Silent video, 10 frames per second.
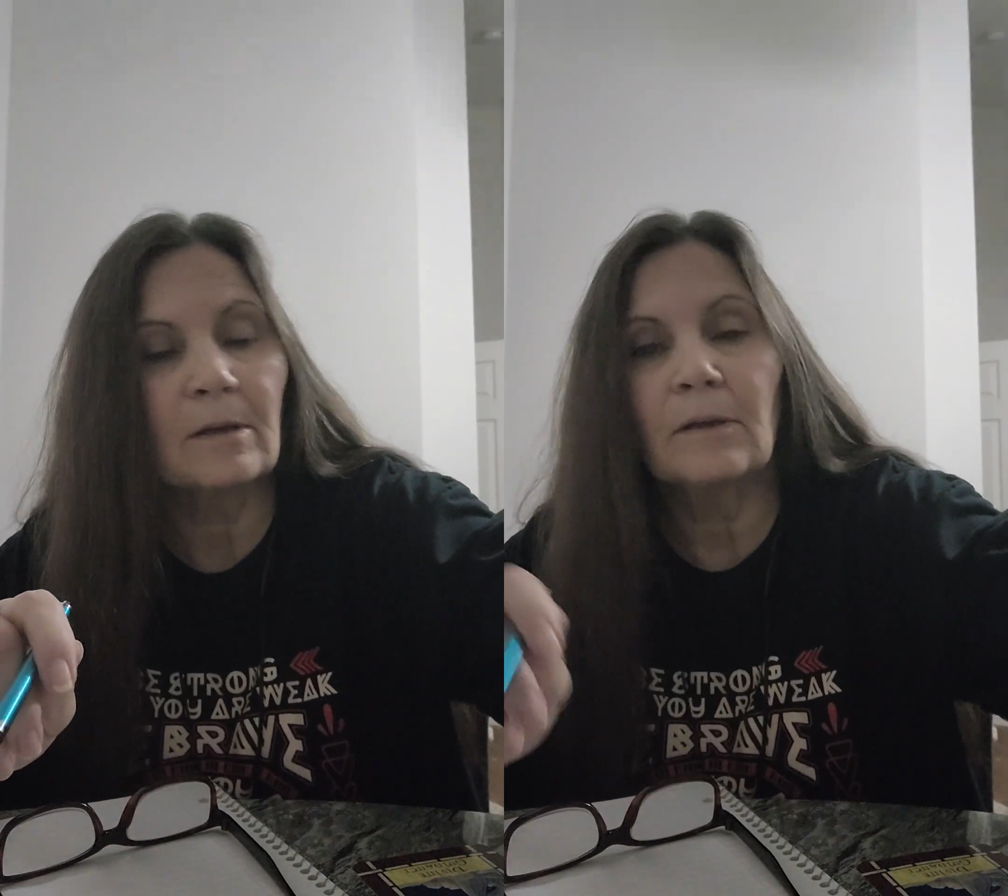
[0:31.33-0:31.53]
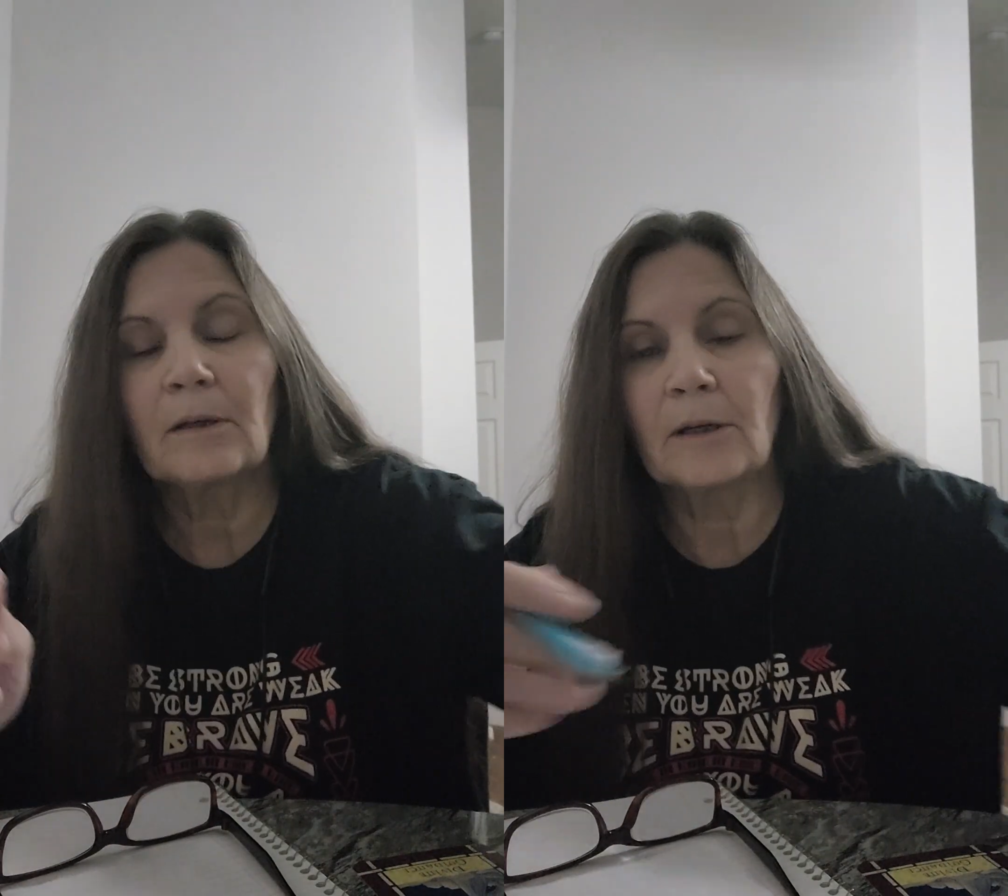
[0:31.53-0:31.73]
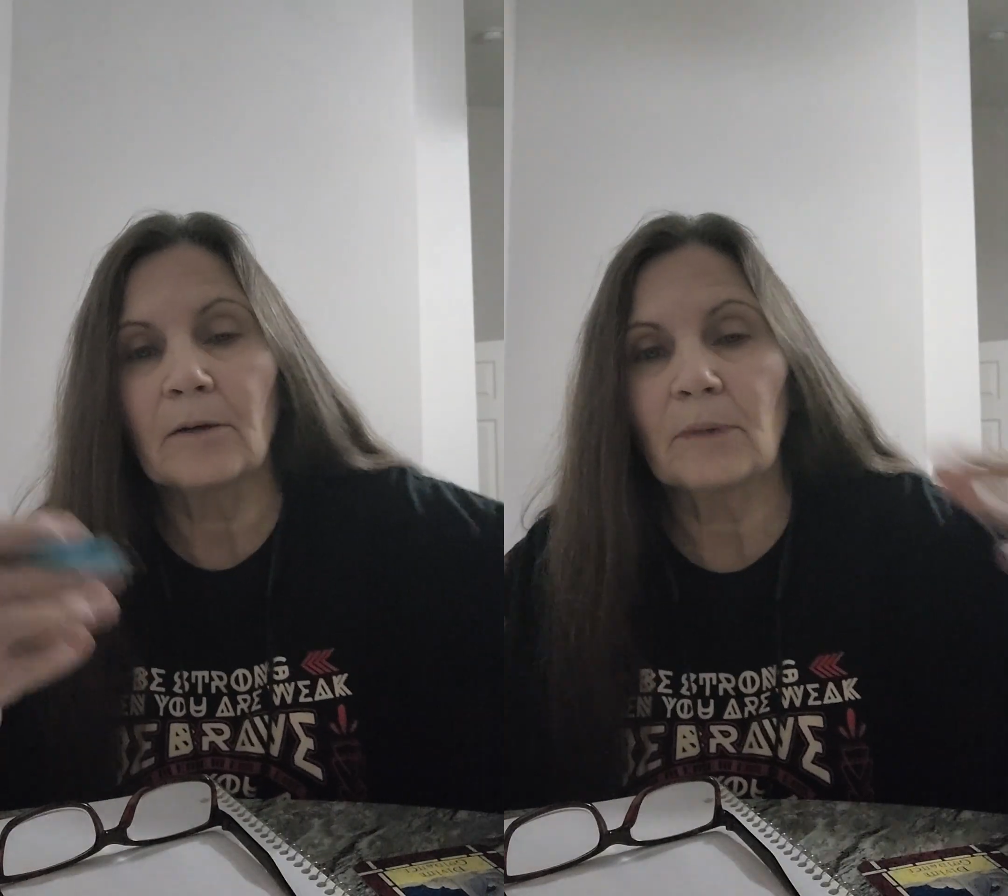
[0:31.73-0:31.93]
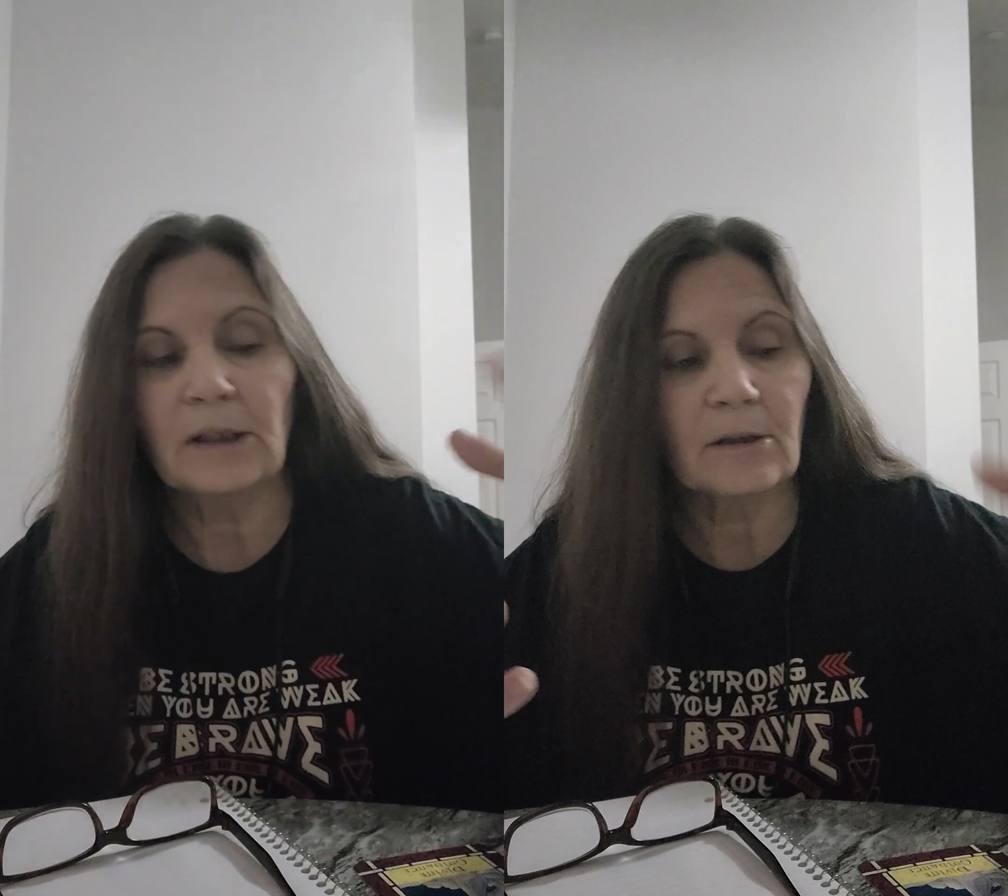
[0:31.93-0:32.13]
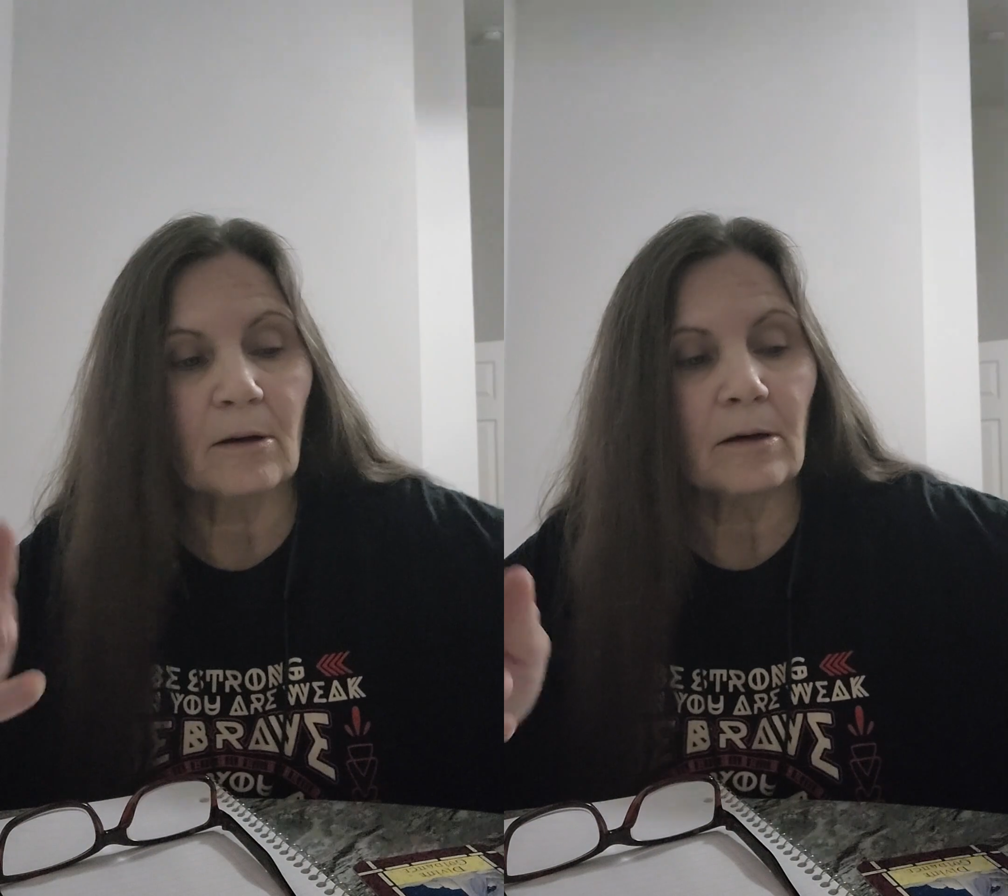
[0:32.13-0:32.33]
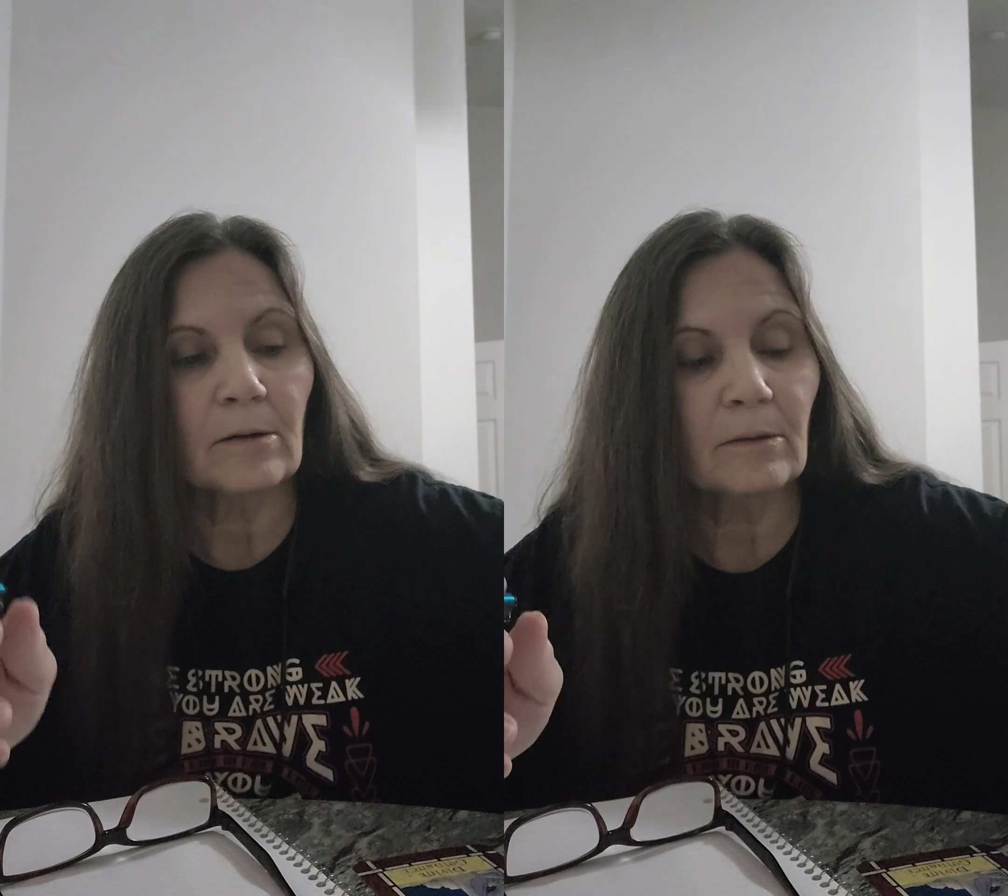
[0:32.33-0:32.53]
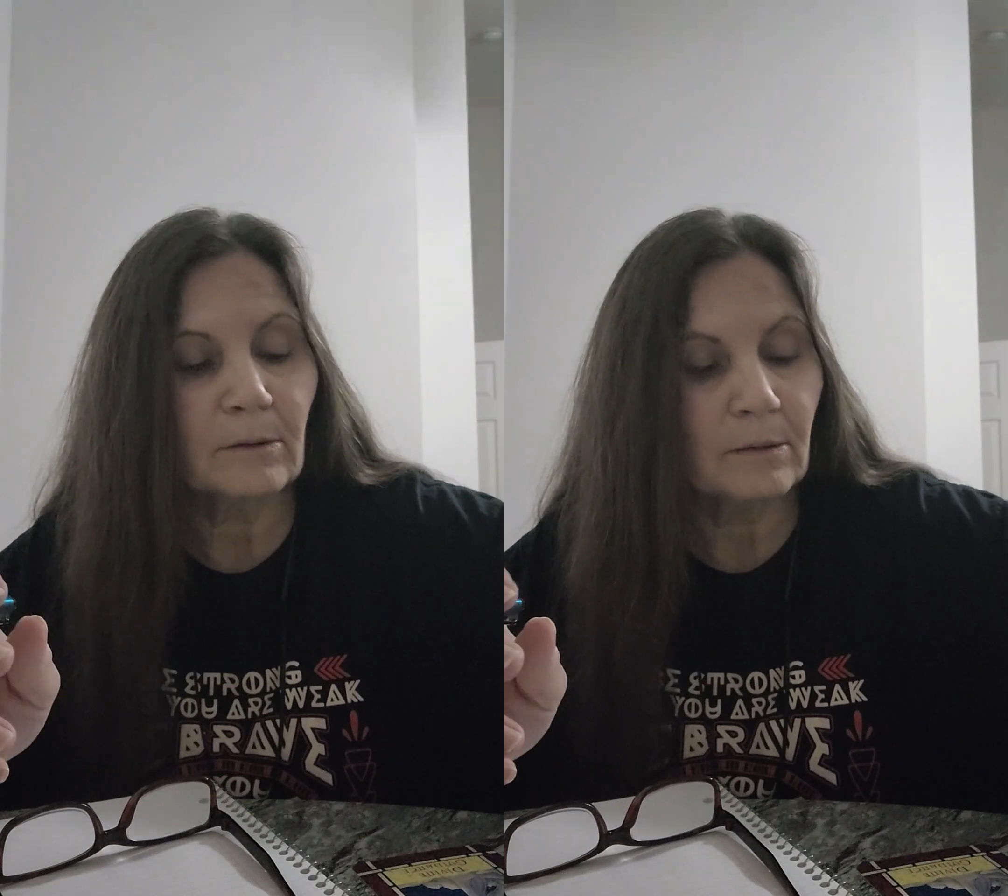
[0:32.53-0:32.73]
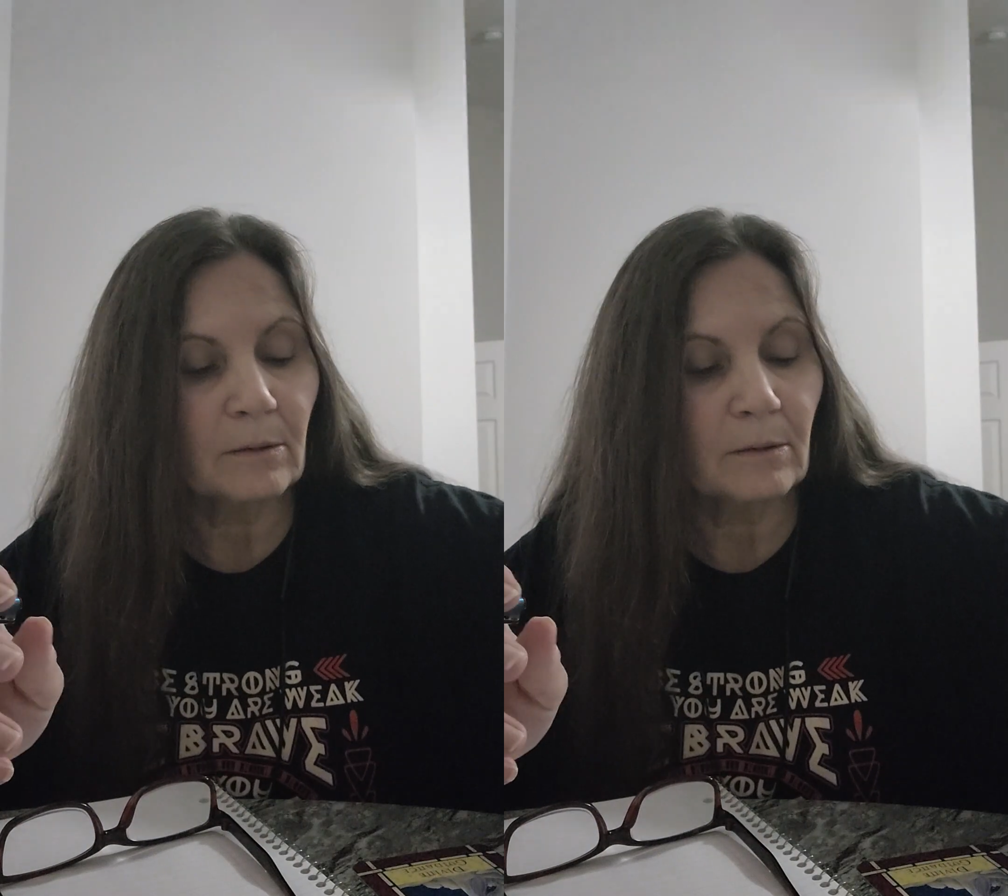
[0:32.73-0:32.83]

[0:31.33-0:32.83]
to hear me talk or,